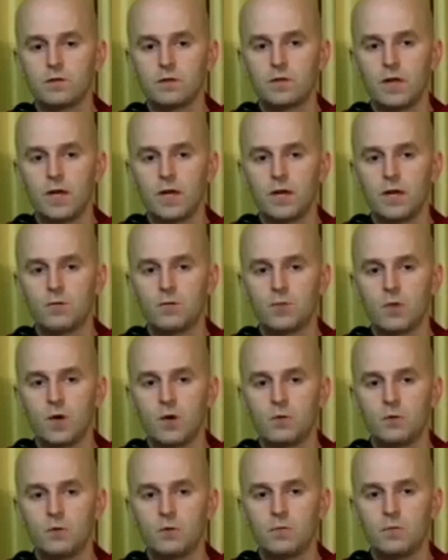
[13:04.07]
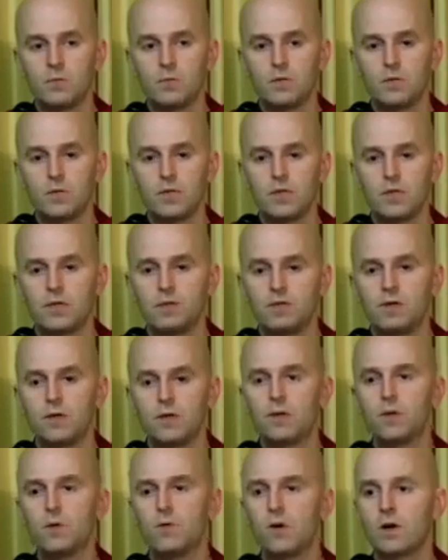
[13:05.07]
that they have a problem, they're
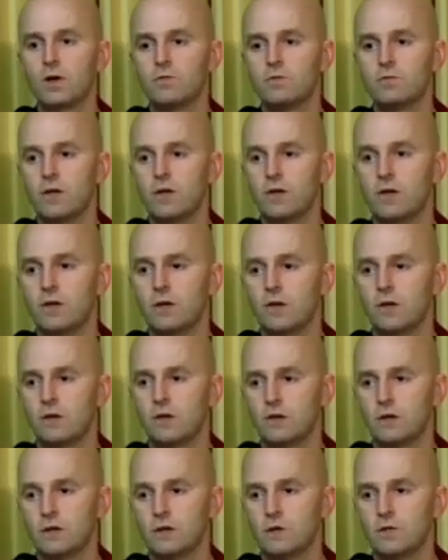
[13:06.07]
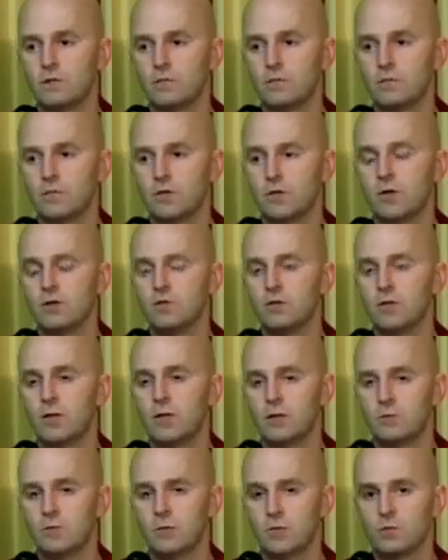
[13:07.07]
going to work very hard to
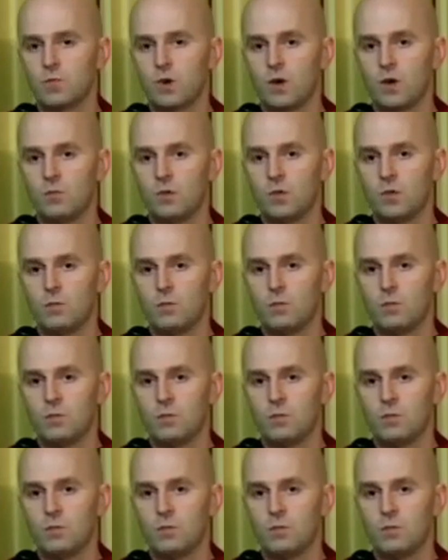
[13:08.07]
overcome this problem.